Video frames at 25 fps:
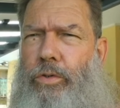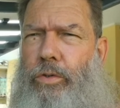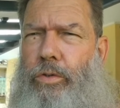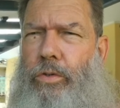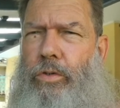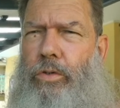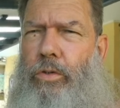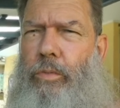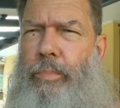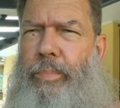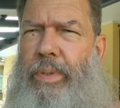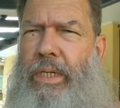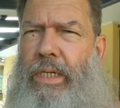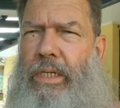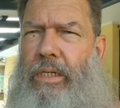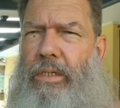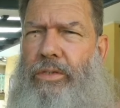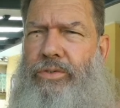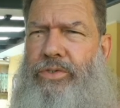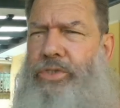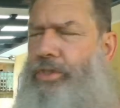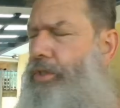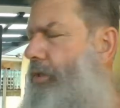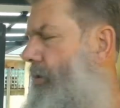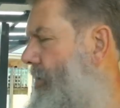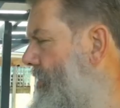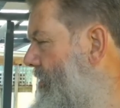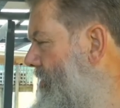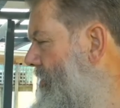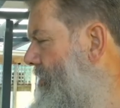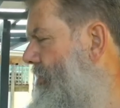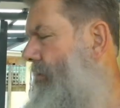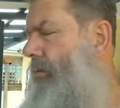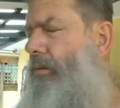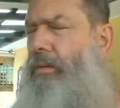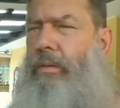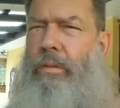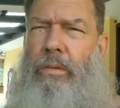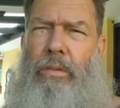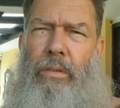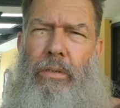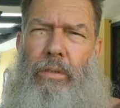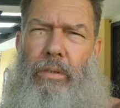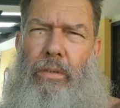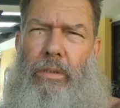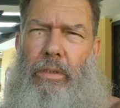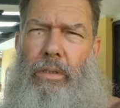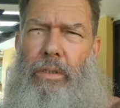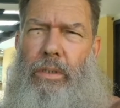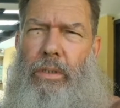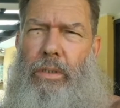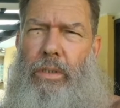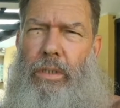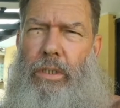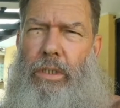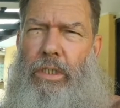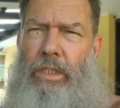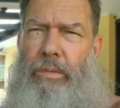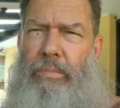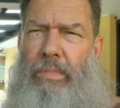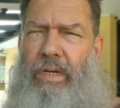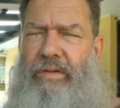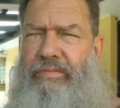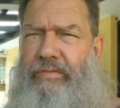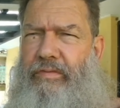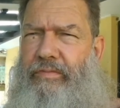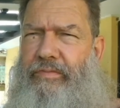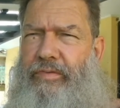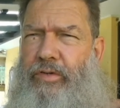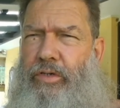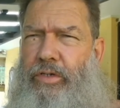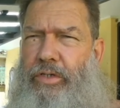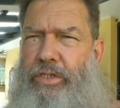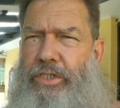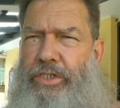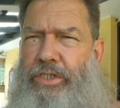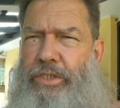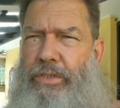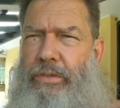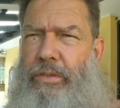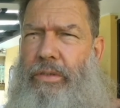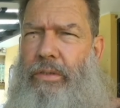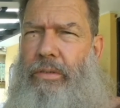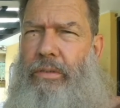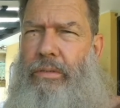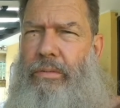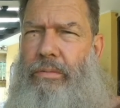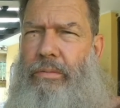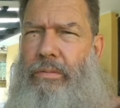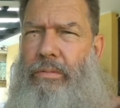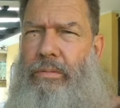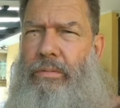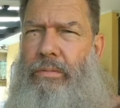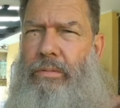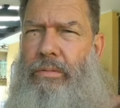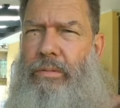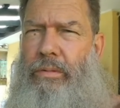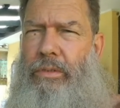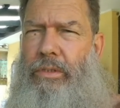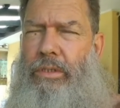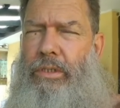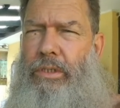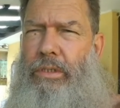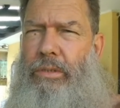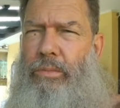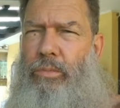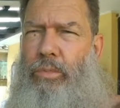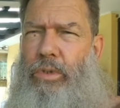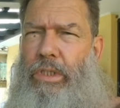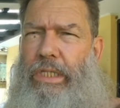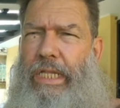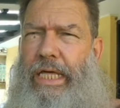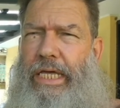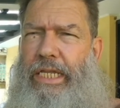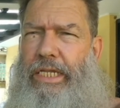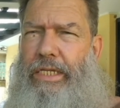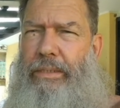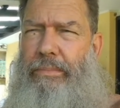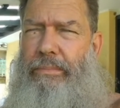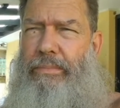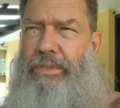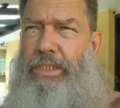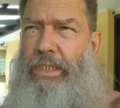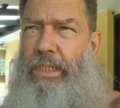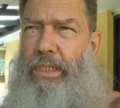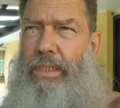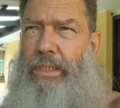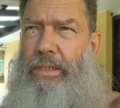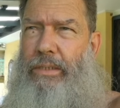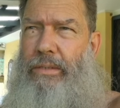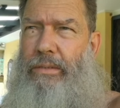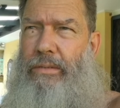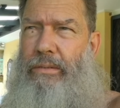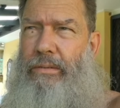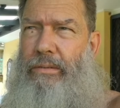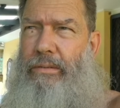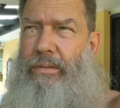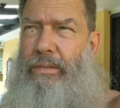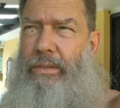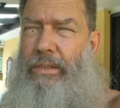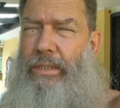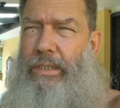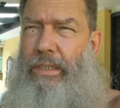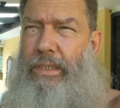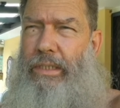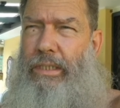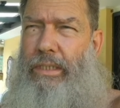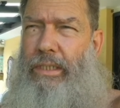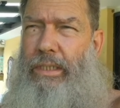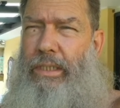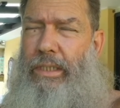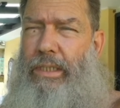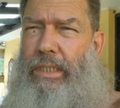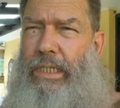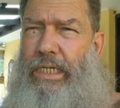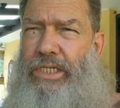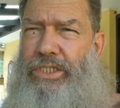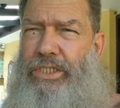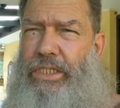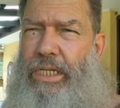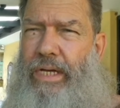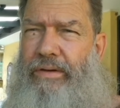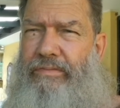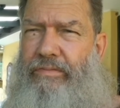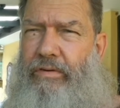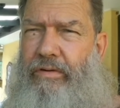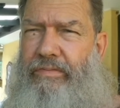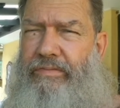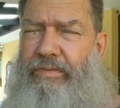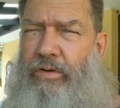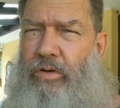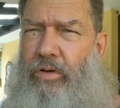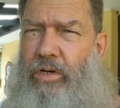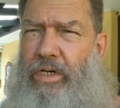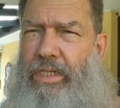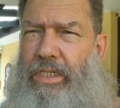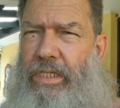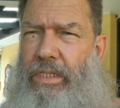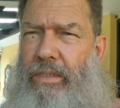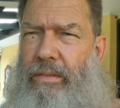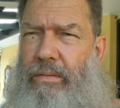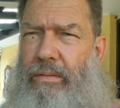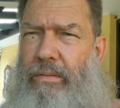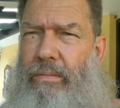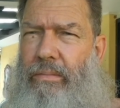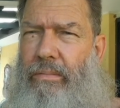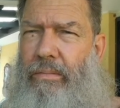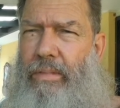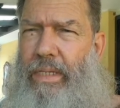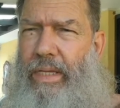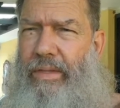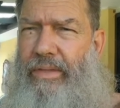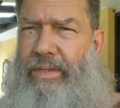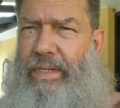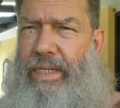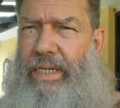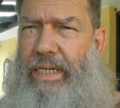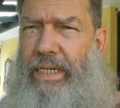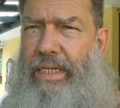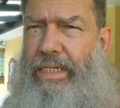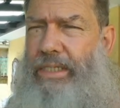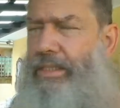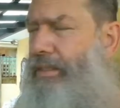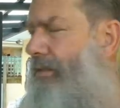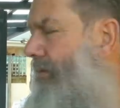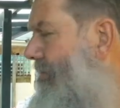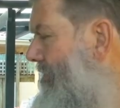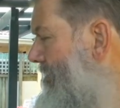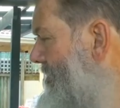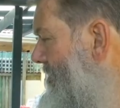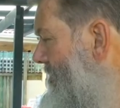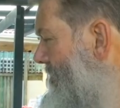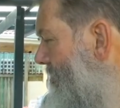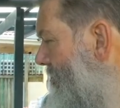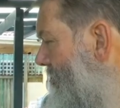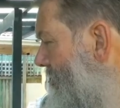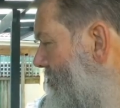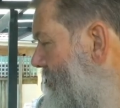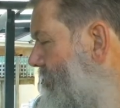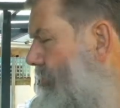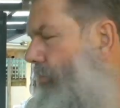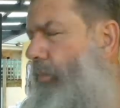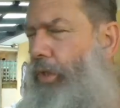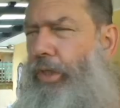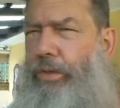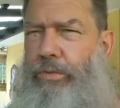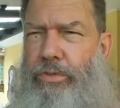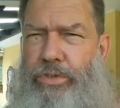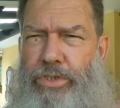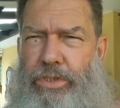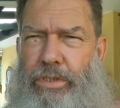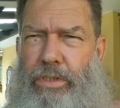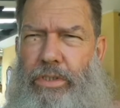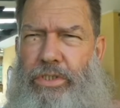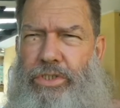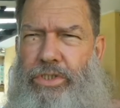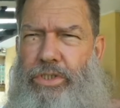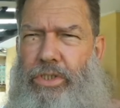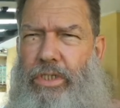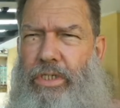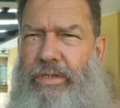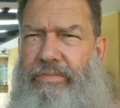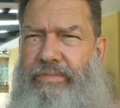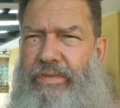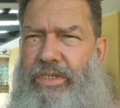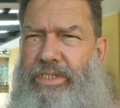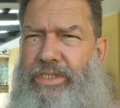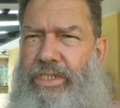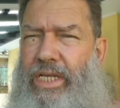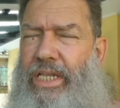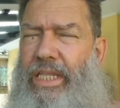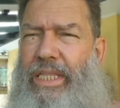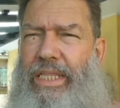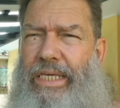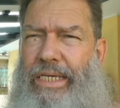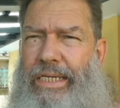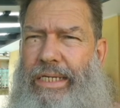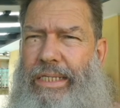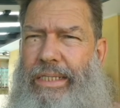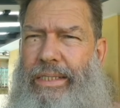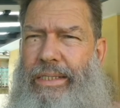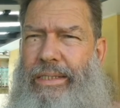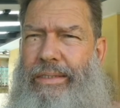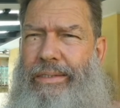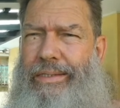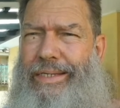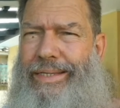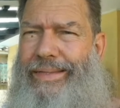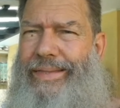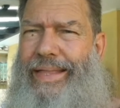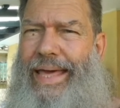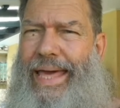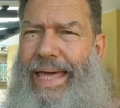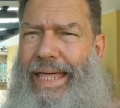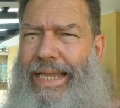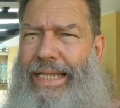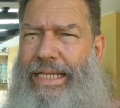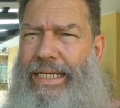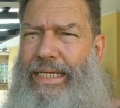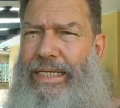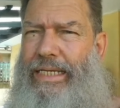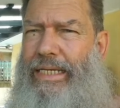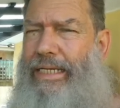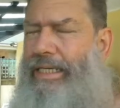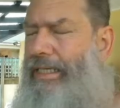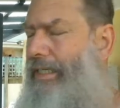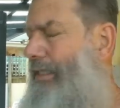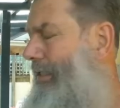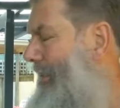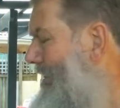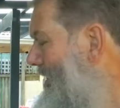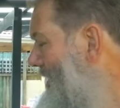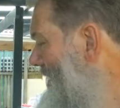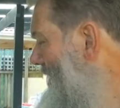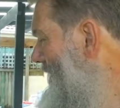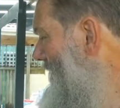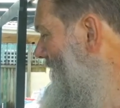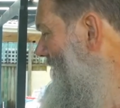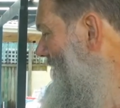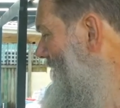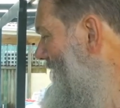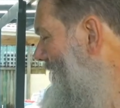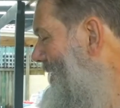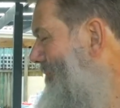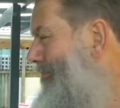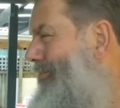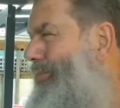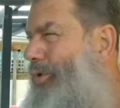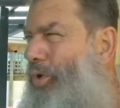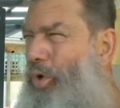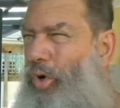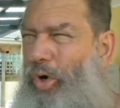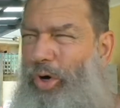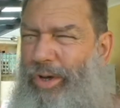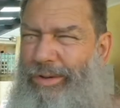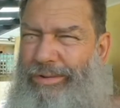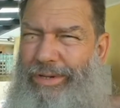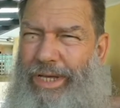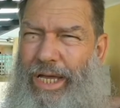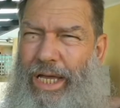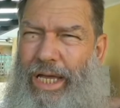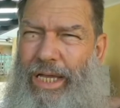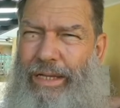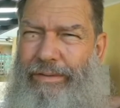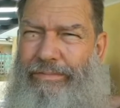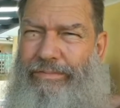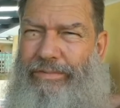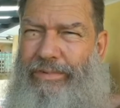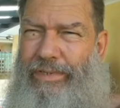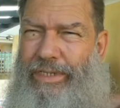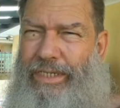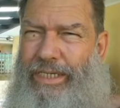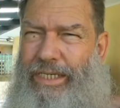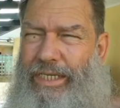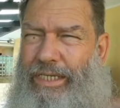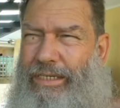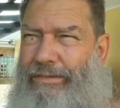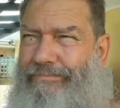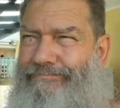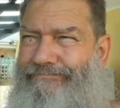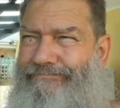cupels in the muffle furnace with lead in them, so that's stuff I fired the other day. It'll be interesting to see if there's anything in that. I'm not overly